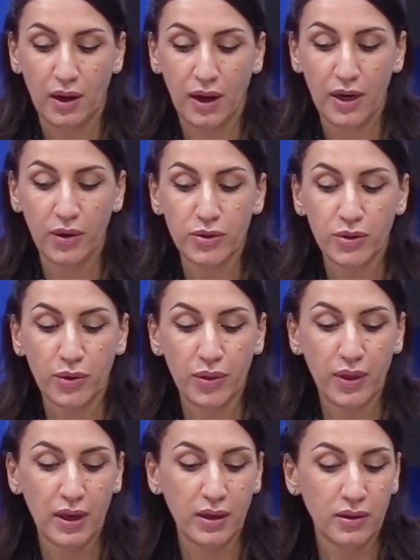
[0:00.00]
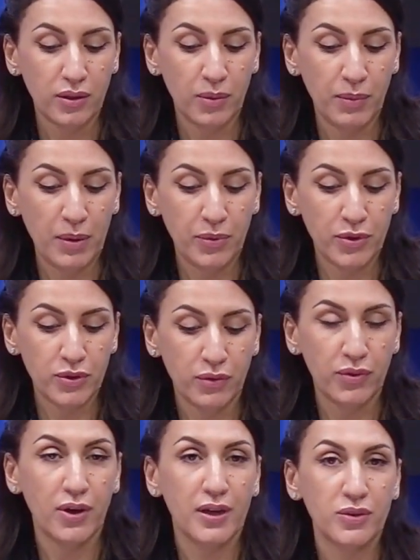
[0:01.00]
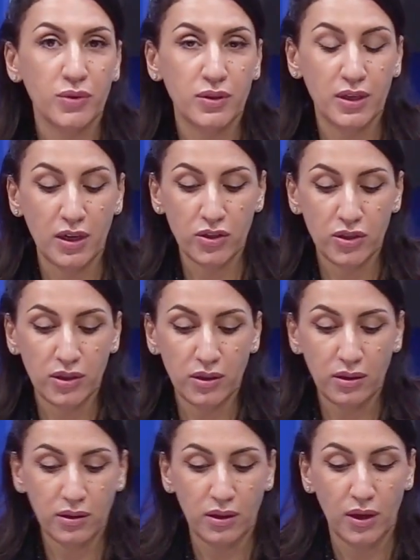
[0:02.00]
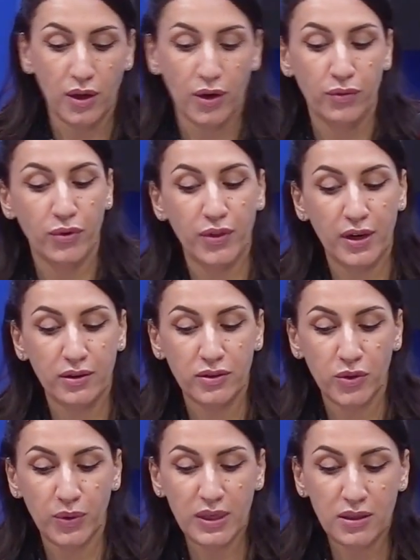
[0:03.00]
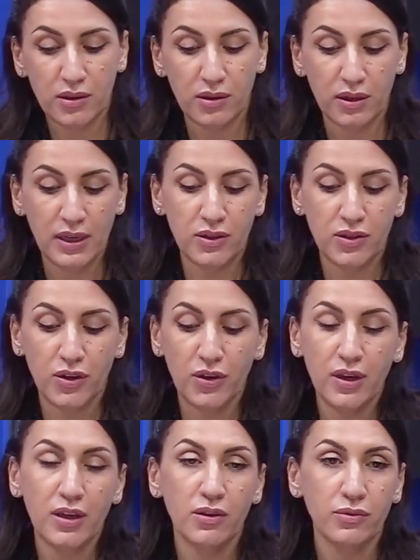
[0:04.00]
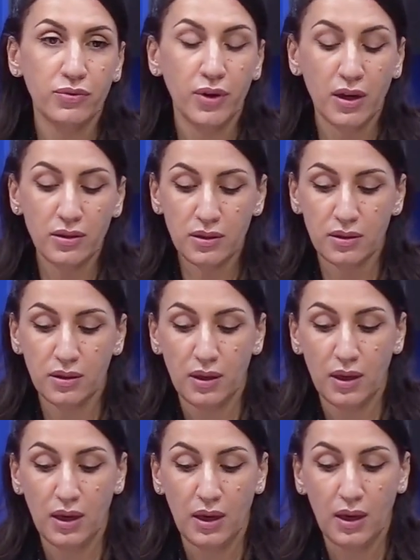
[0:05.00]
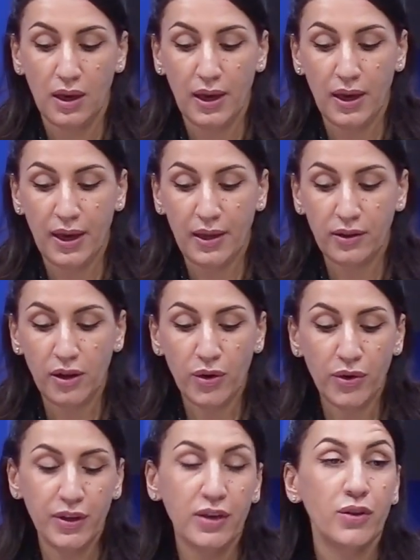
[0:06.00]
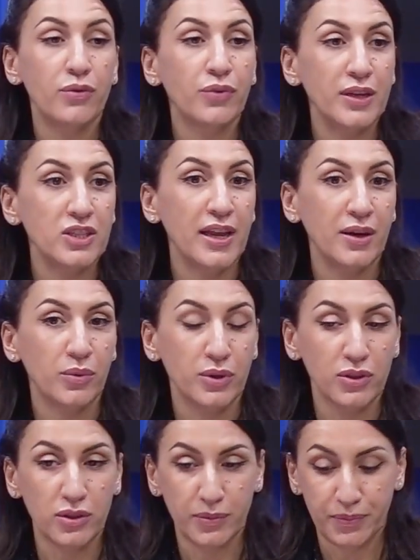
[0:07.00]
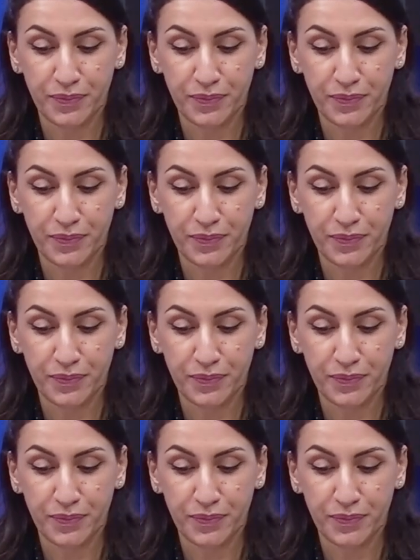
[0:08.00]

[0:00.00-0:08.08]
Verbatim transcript: I also thank the members of the association for their interest in studying in France and learning the French language.